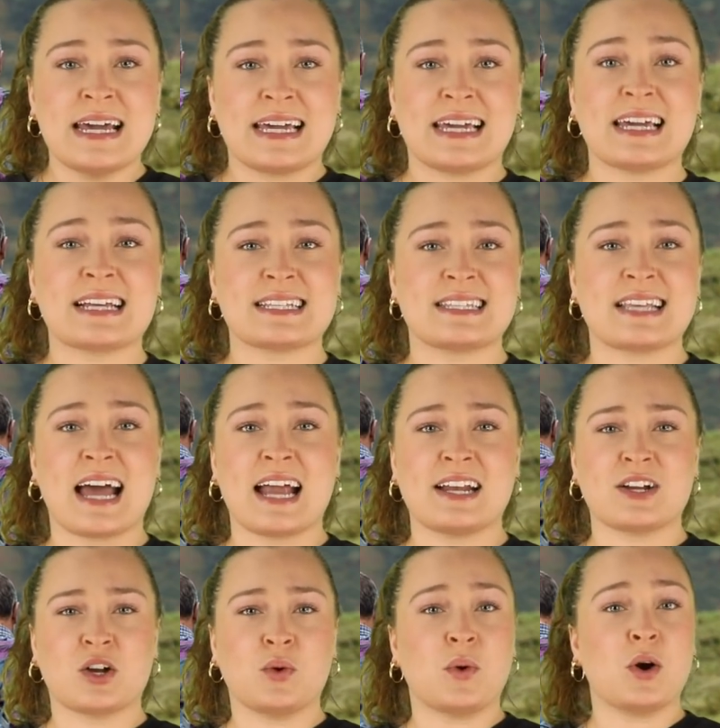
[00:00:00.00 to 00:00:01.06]
He has
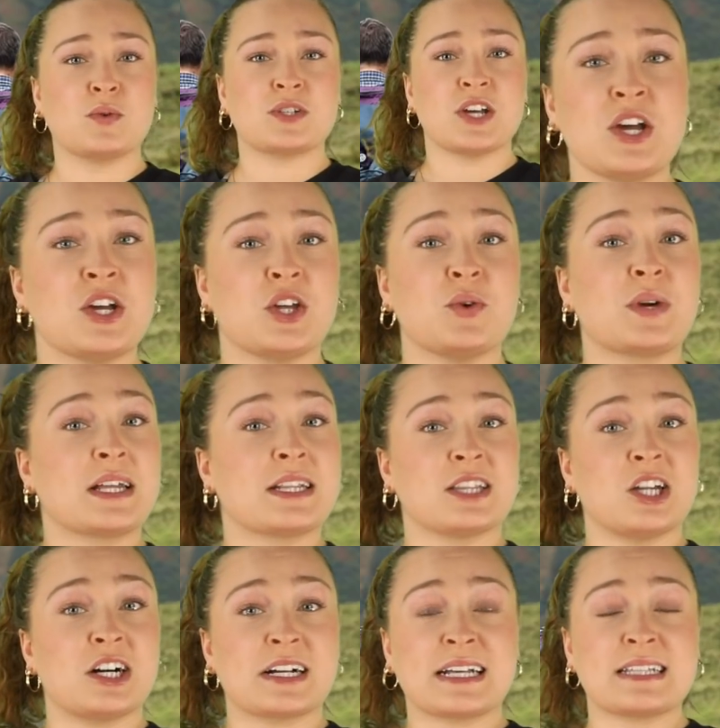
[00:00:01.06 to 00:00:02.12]
said, quote, you can
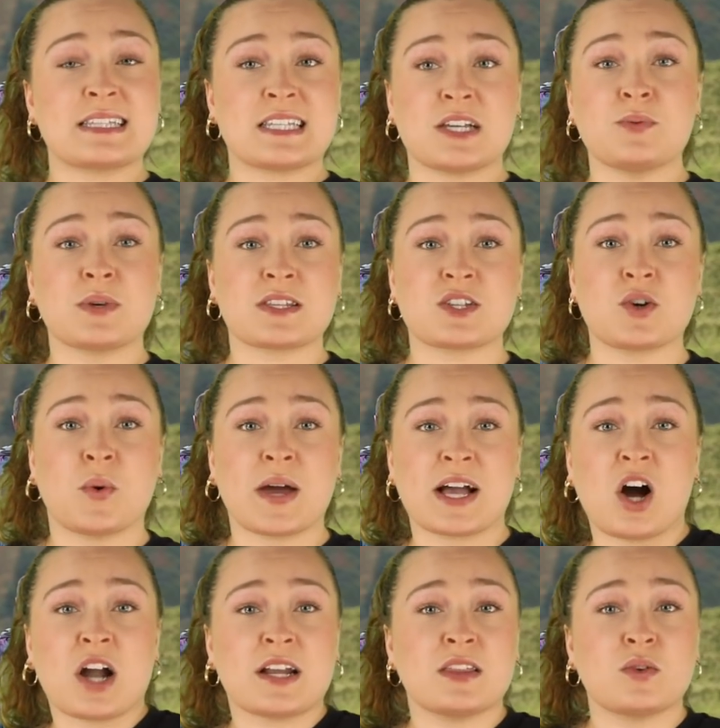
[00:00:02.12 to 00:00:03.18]
look and see what's going
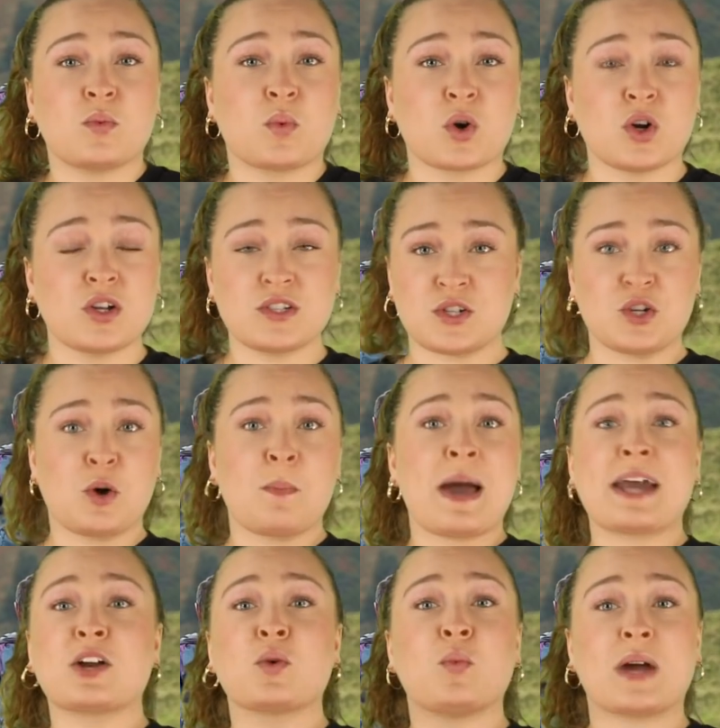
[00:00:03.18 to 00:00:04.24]
on in the world no
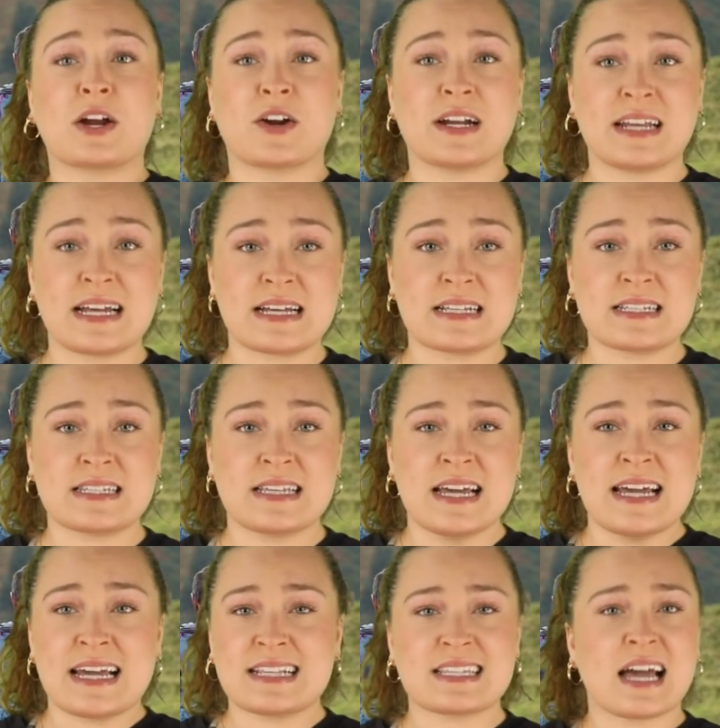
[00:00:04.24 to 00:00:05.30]
matter where it is.
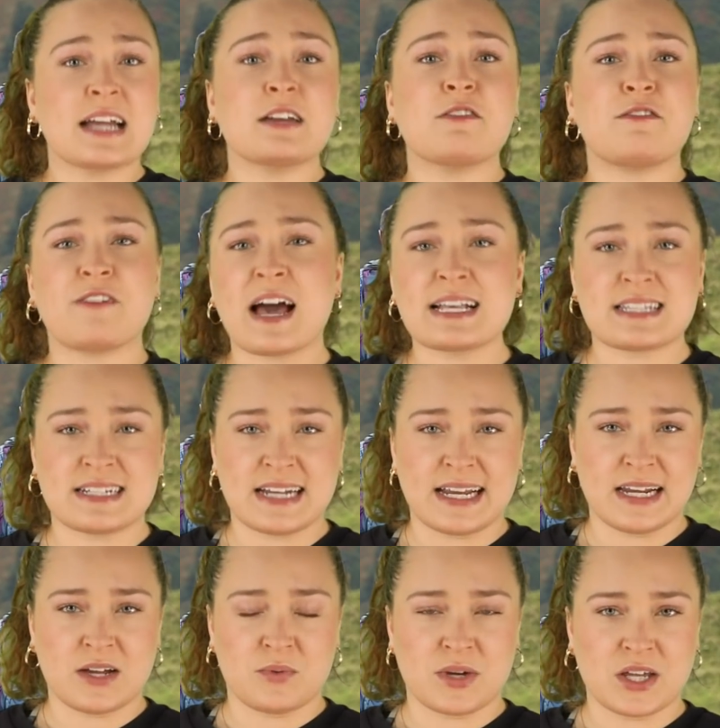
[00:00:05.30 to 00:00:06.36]
It's kind of
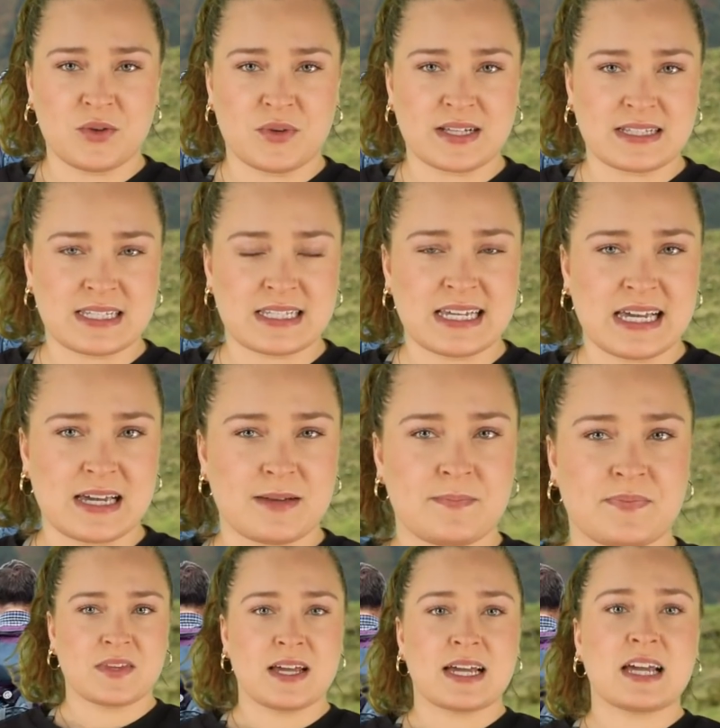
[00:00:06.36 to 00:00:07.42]
fascinating what you can see.
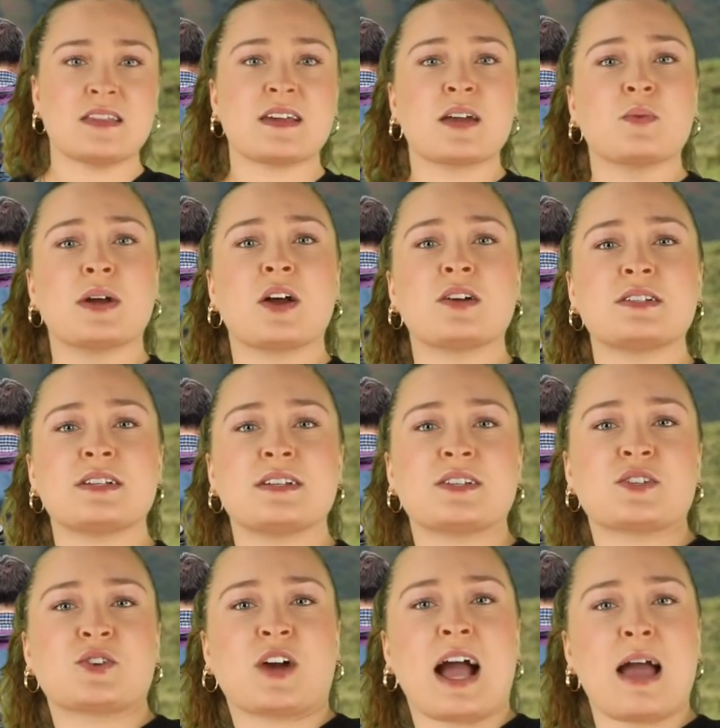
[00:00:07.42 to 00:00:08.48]
He then went on to
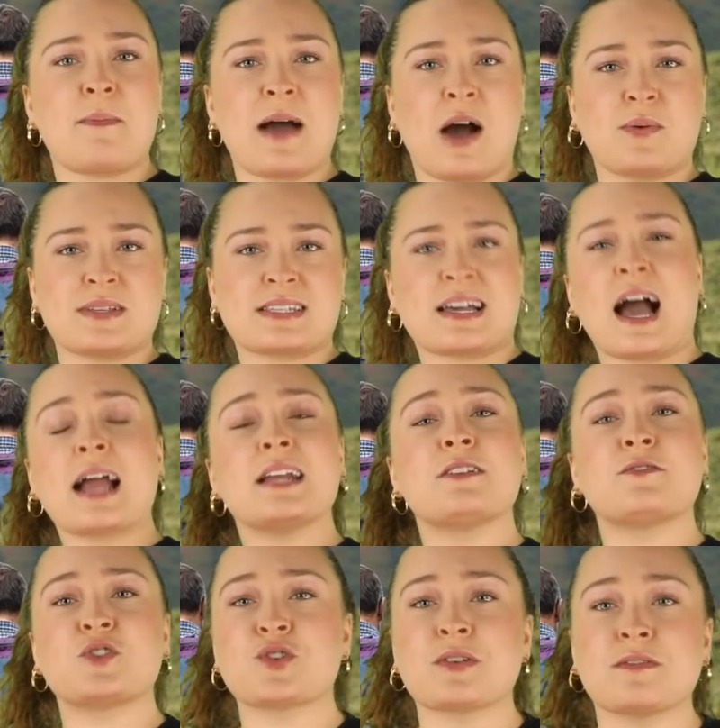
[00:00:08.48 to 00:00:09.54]
describe how it's kind
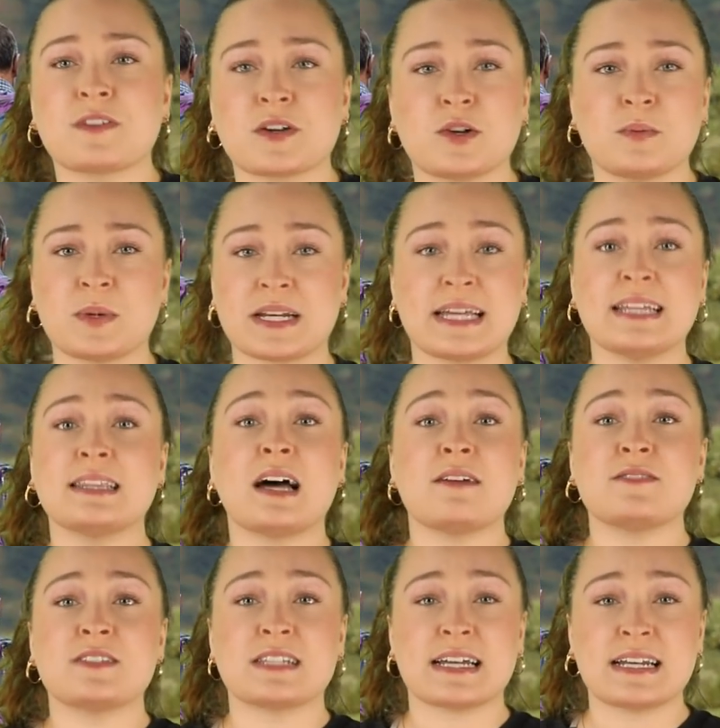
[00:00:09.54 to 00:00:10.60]
of trivial, but he
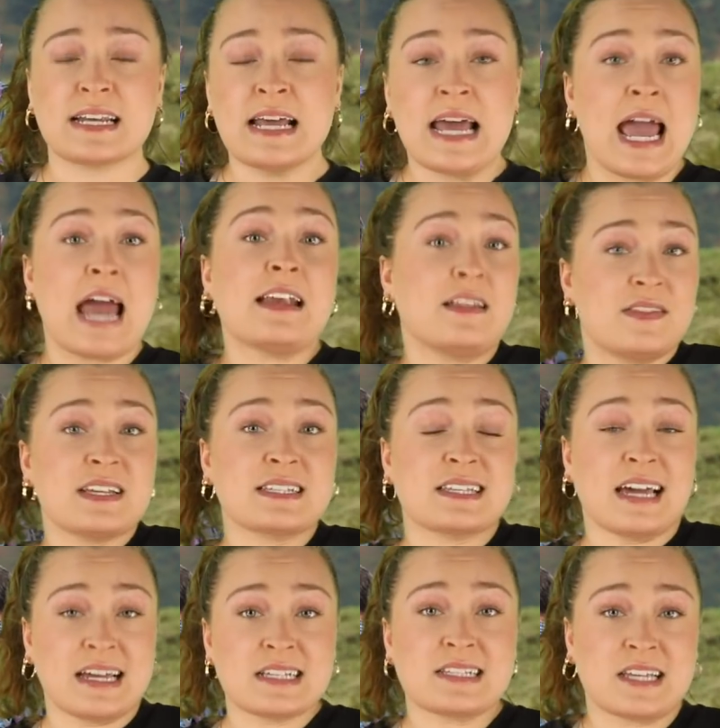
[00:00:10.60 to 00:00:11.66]
loves it, and in this
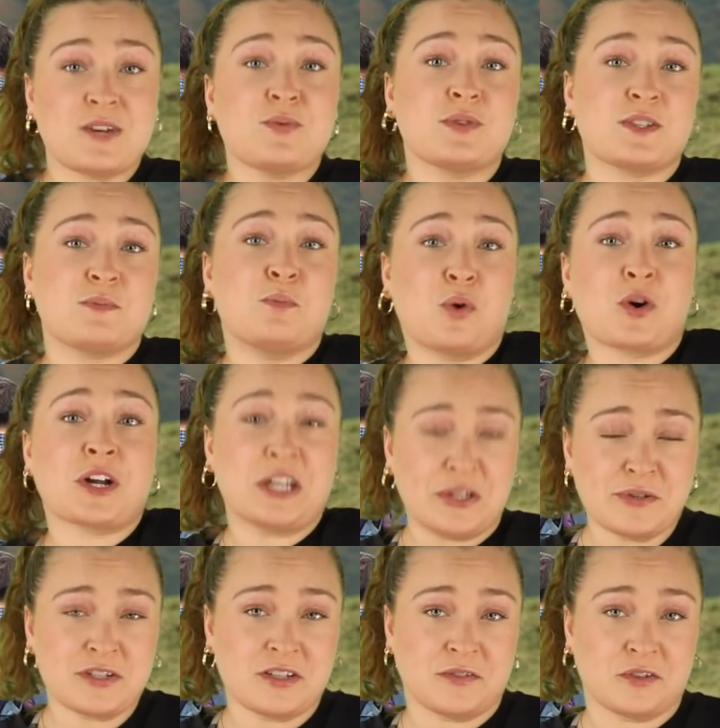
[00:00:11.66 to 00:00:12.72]
case, it was more
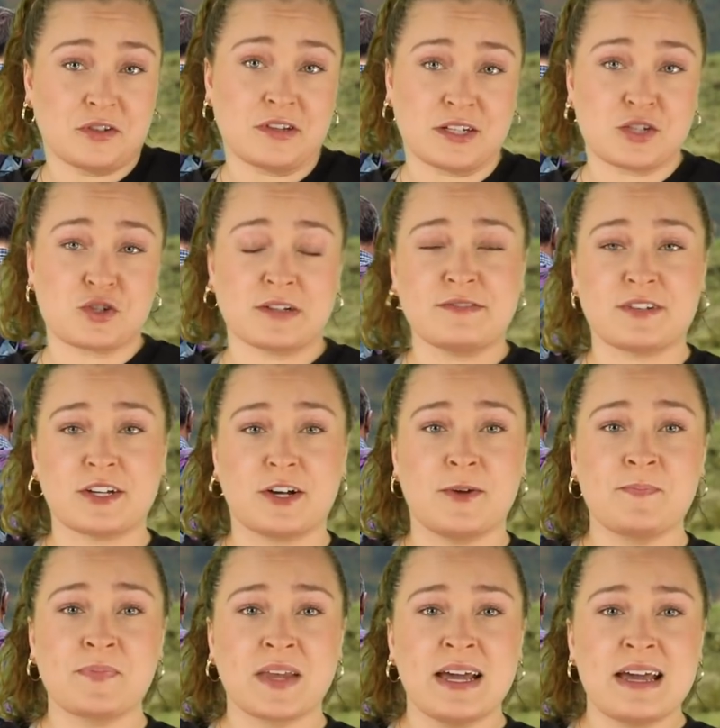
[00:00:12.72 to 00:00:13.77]
useful than trivial.